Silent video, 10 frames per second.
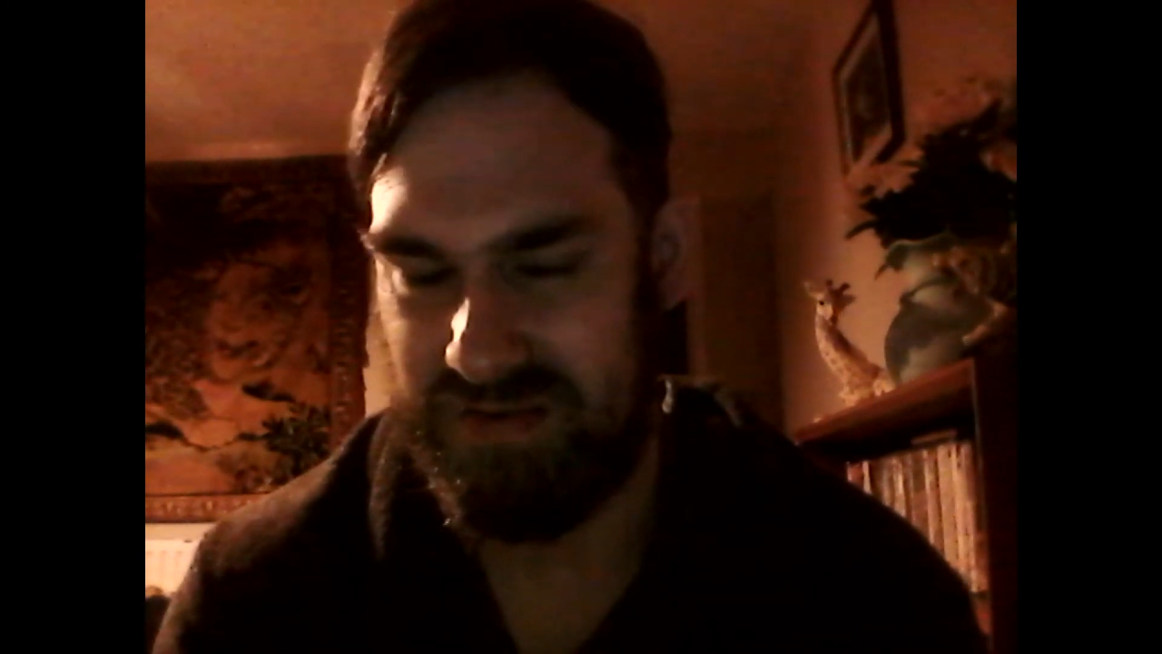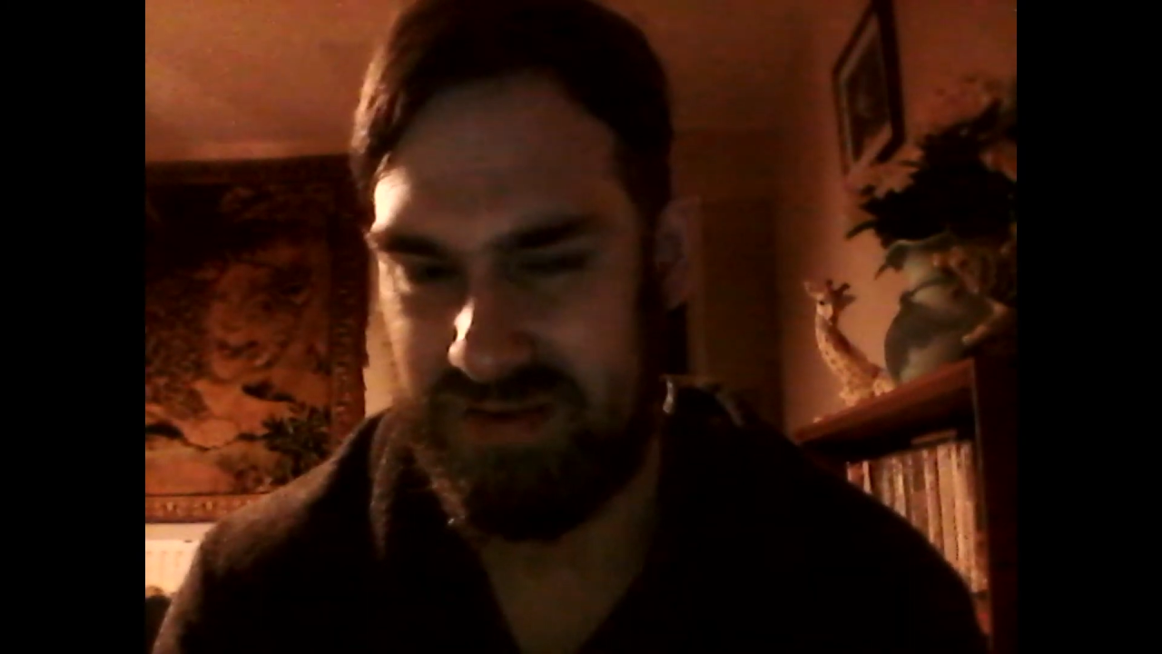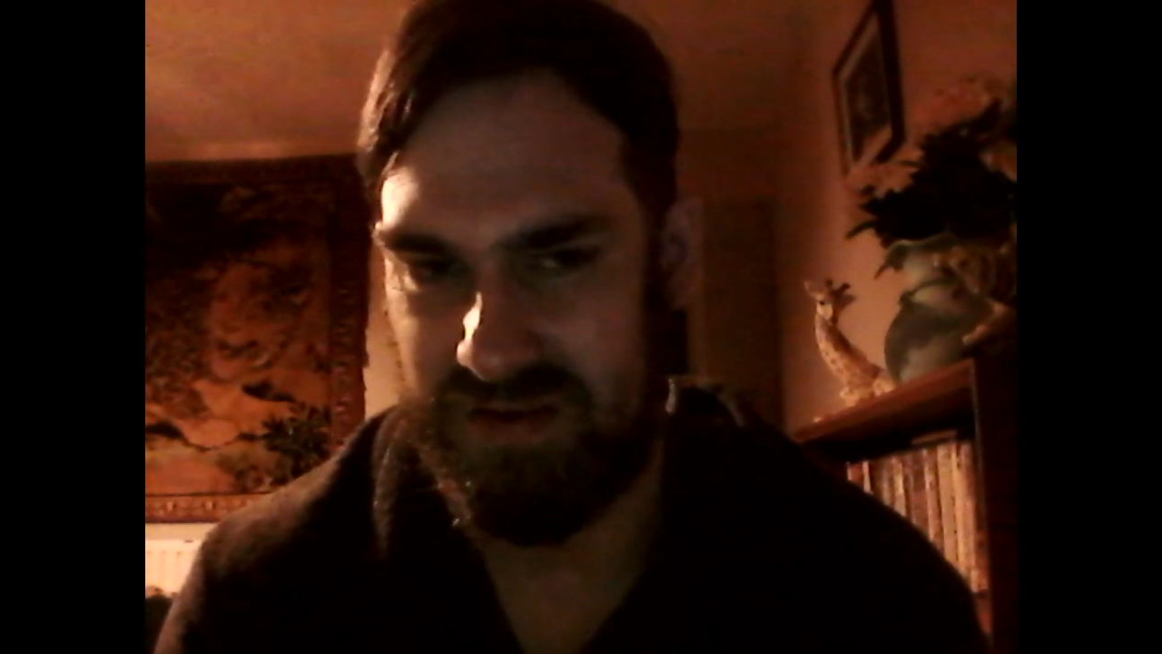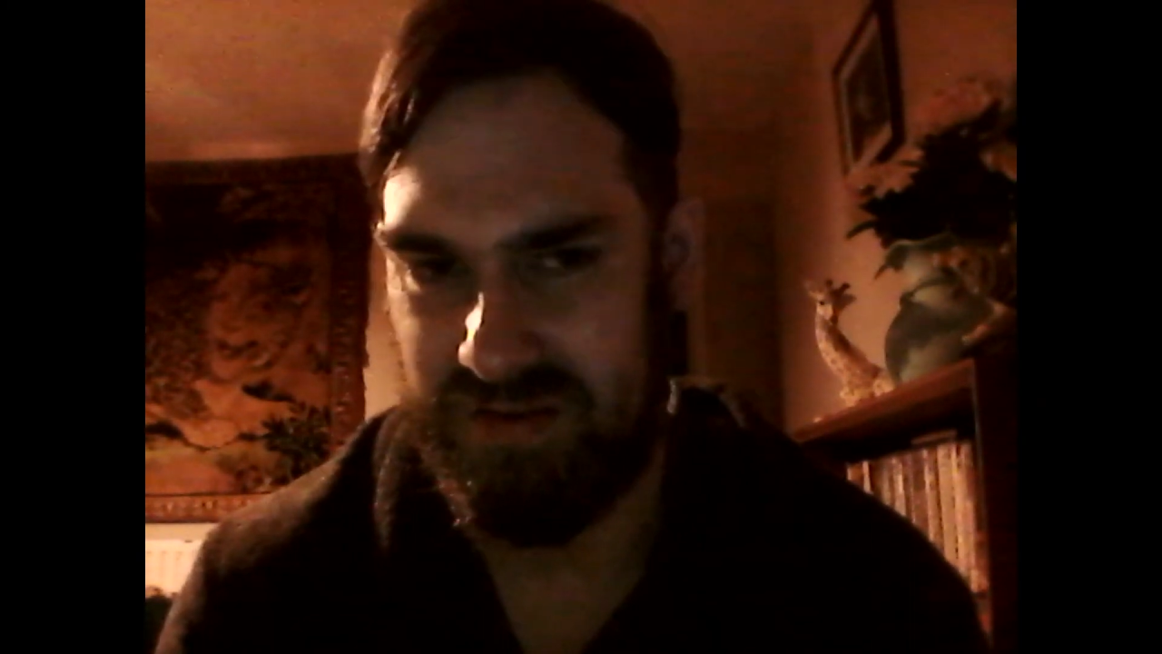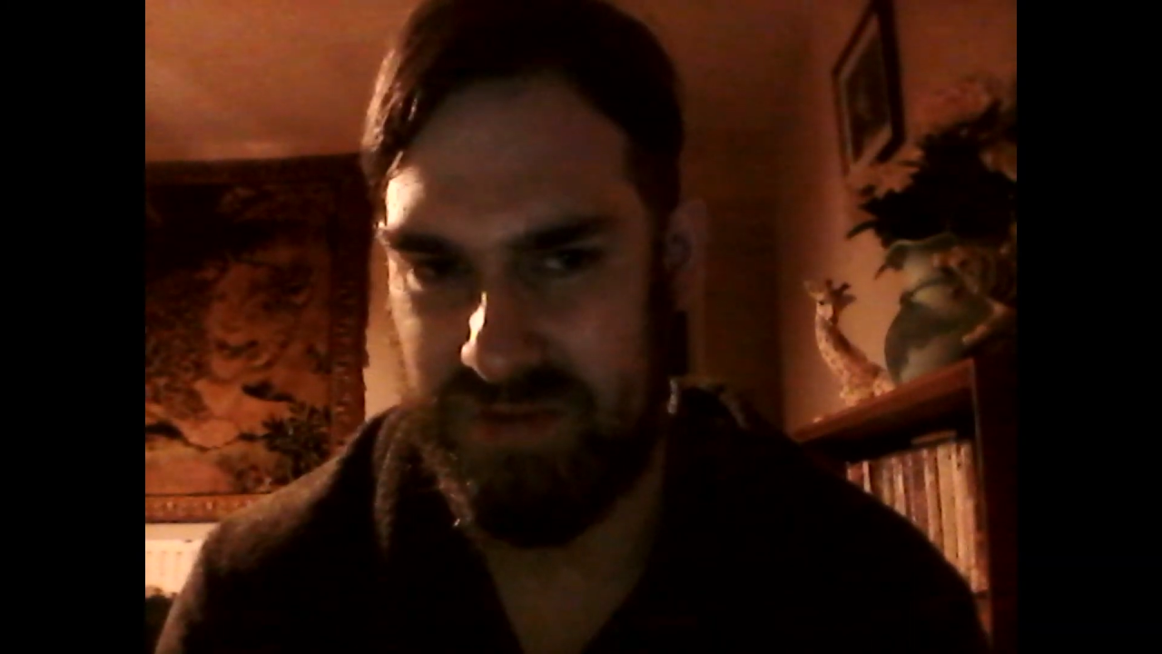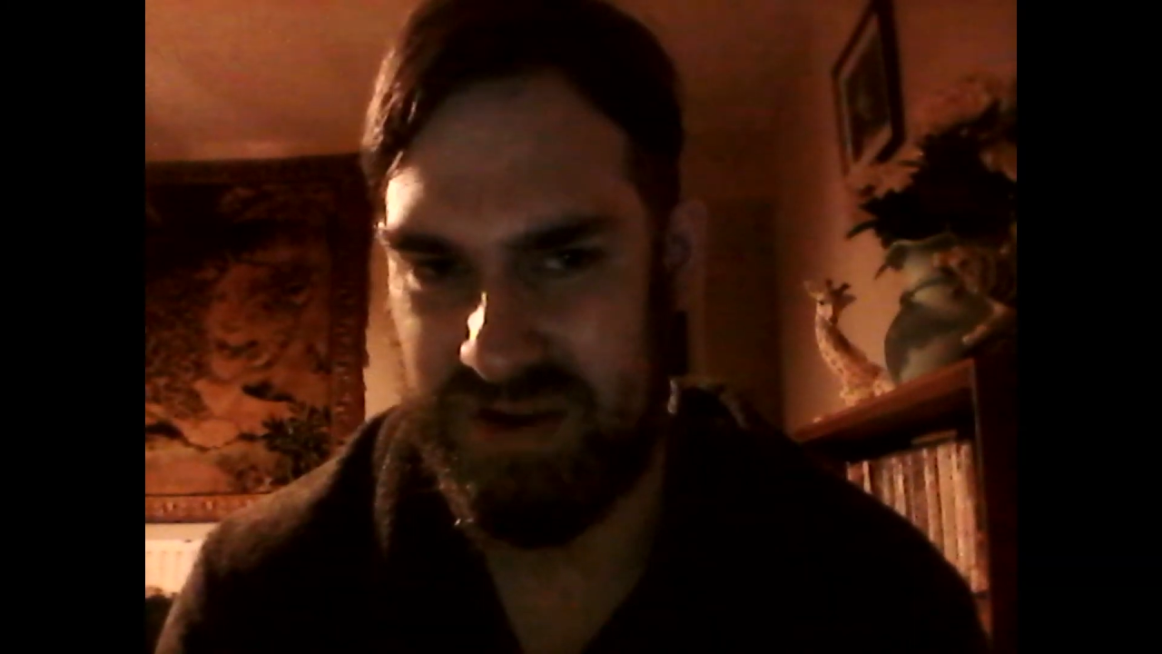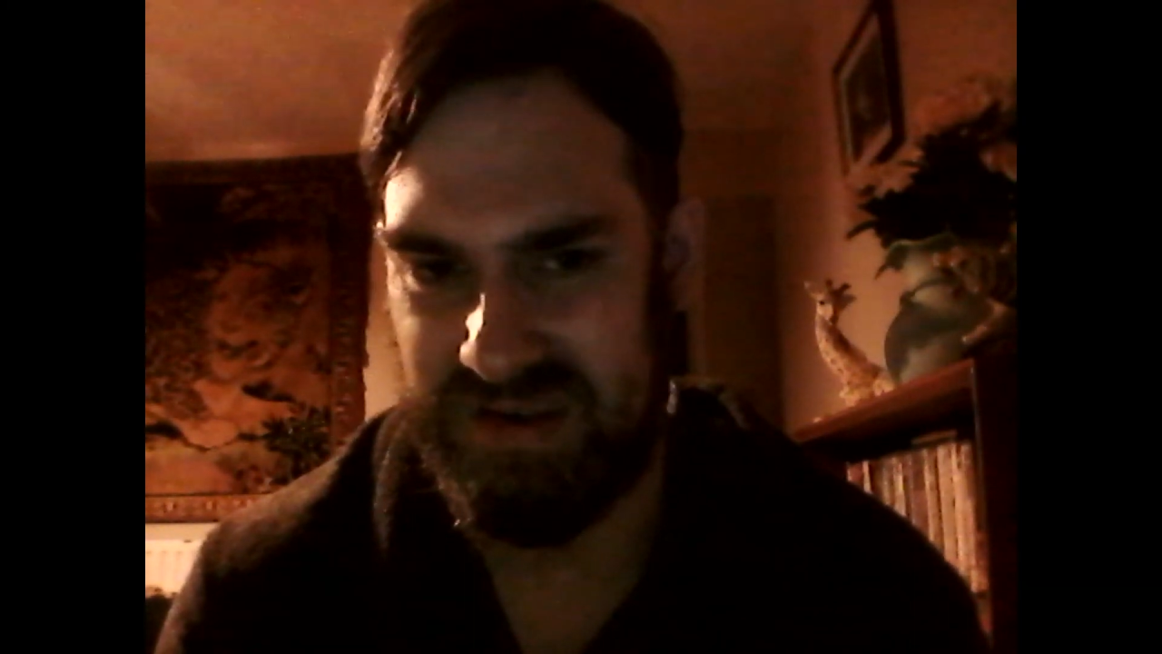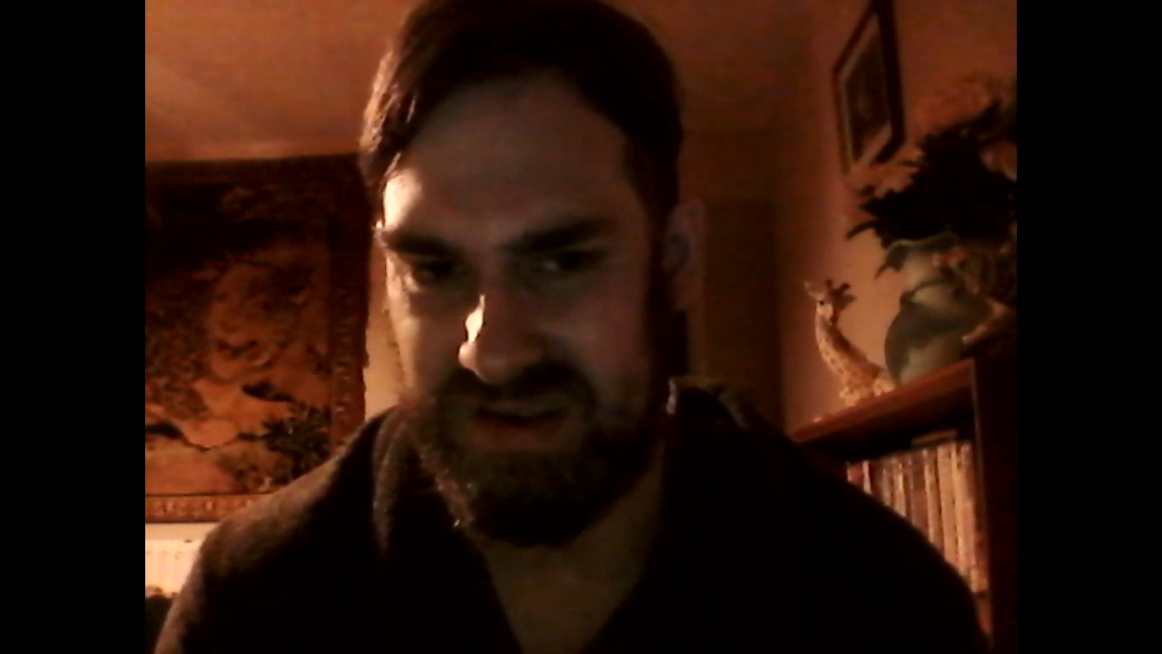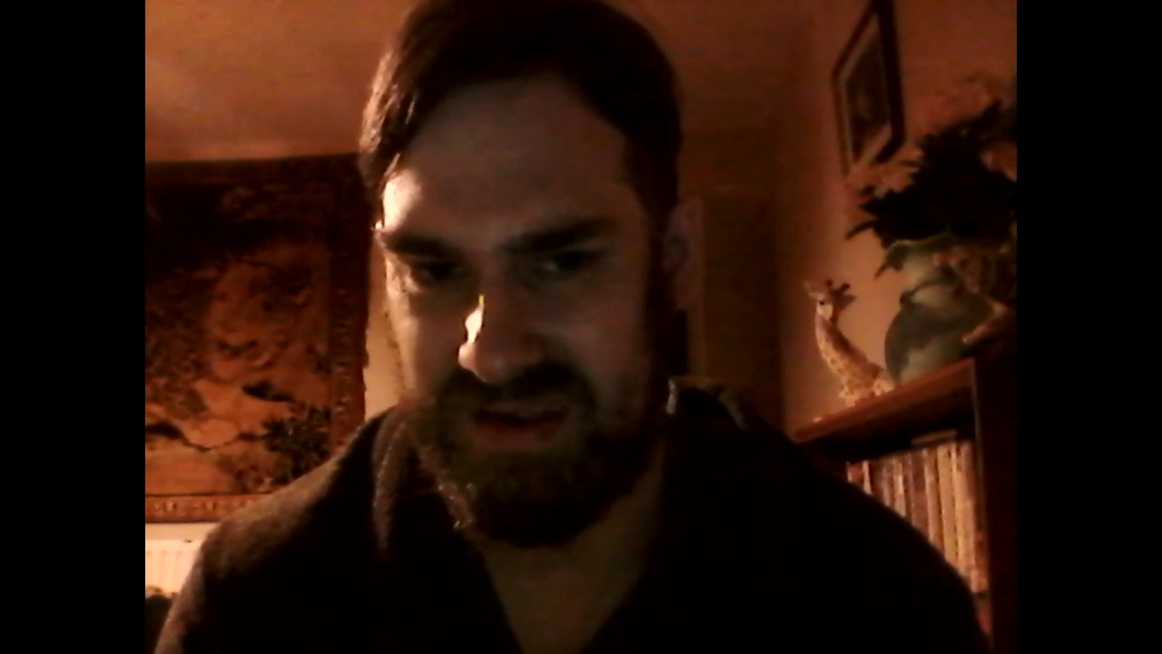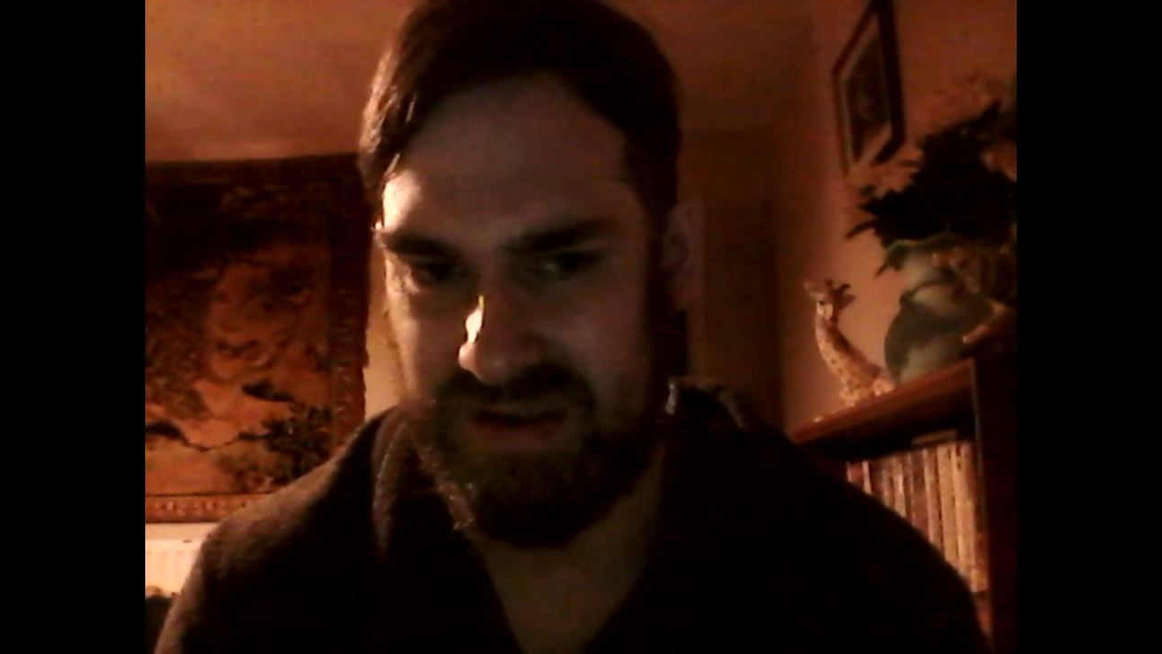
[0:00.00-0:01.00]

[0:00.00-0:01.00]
comments